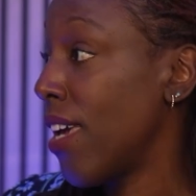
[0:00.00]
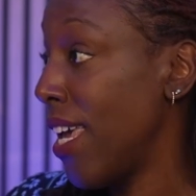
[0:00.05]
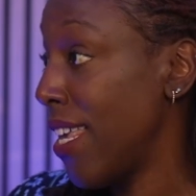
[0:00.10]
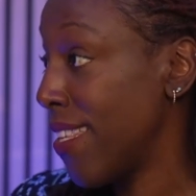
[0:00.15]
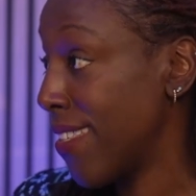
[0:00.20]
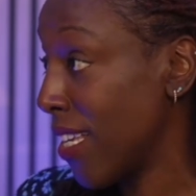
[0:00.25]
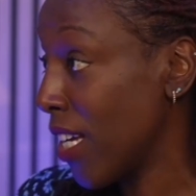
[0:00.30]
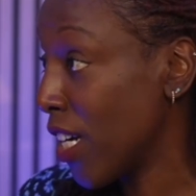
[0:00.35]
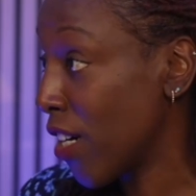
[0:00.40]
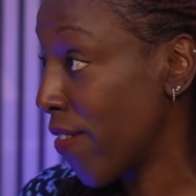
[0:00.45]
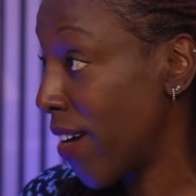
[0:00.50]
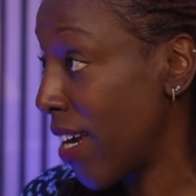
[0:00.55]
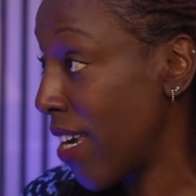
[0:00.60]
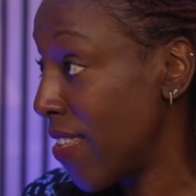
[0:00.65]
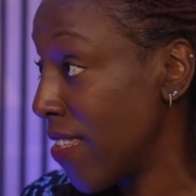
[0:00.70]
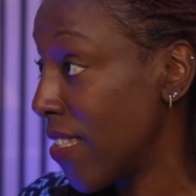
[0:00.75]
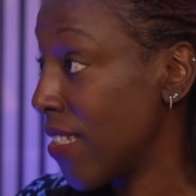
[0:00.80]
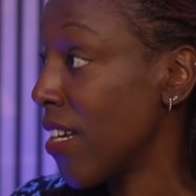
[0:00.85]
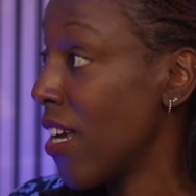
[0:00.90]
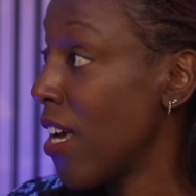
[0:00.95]
is
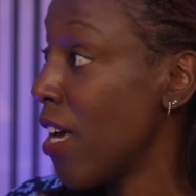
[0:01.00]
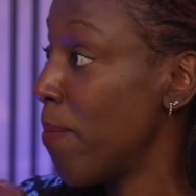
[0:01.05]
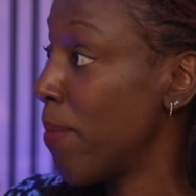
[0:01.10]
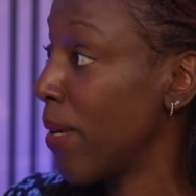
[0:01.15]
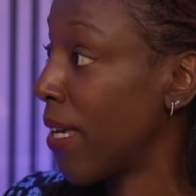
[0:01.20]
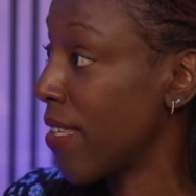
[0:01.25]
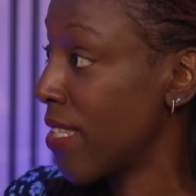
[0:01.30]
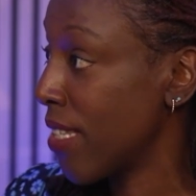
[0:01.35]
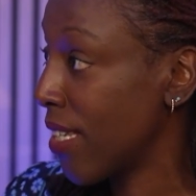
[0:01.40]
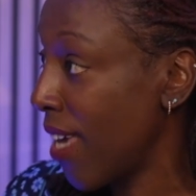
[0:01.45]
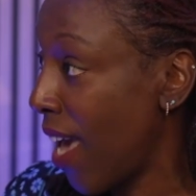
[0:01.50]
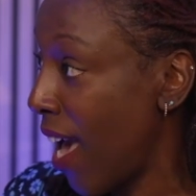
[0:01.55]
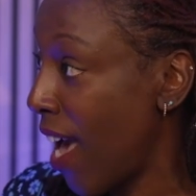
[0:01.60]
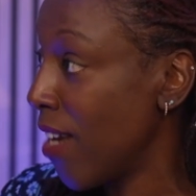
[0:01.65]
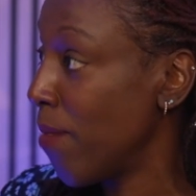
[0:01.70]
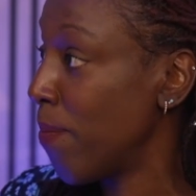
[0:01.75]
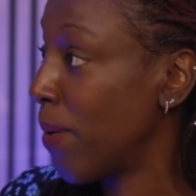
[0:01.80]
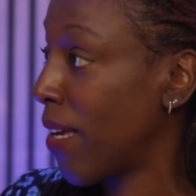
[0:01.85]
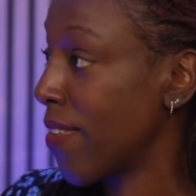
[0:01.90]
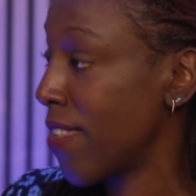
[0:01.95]
increased because
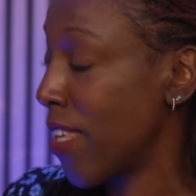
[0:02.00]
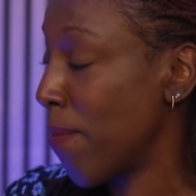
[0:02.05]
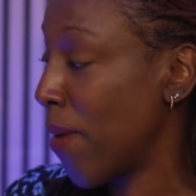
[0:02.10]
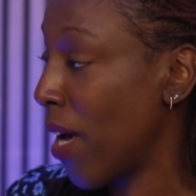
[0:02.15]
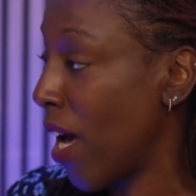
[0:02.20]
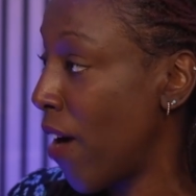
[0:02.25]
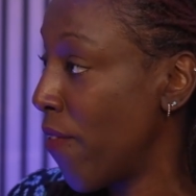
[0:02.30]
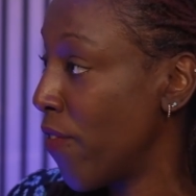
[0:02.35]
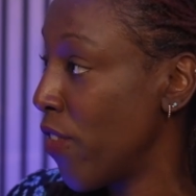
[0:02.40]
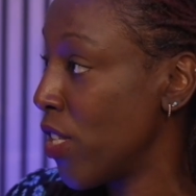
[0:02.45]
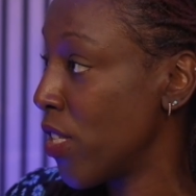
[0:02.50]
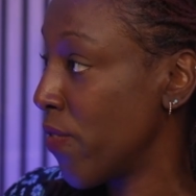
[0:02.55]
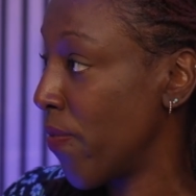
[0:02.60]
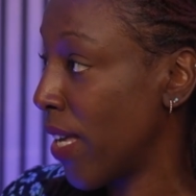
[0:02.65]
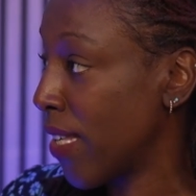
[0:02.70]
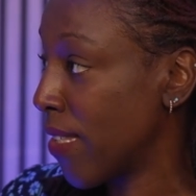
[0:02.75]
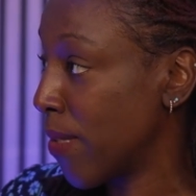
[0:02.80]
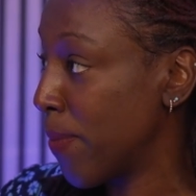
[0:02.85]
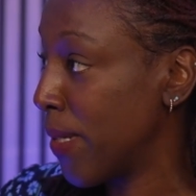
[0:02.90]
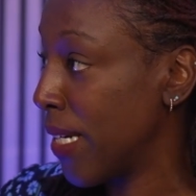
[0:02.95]
they might have those
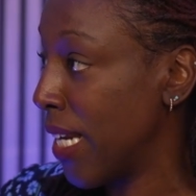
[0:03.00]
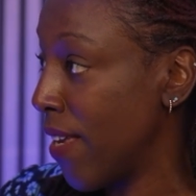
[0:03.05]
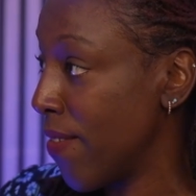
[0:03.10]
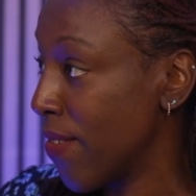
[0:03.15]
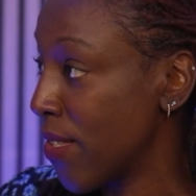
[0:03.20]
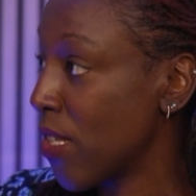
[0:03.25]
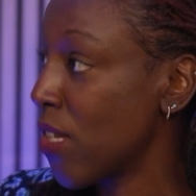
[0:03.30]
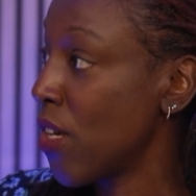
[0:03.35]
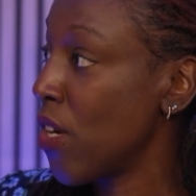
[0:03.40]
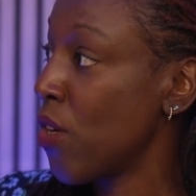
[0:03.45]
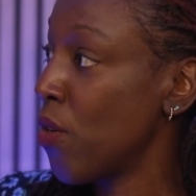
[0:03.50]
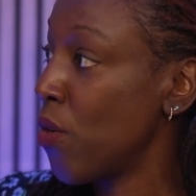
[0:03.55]
fixed beliefs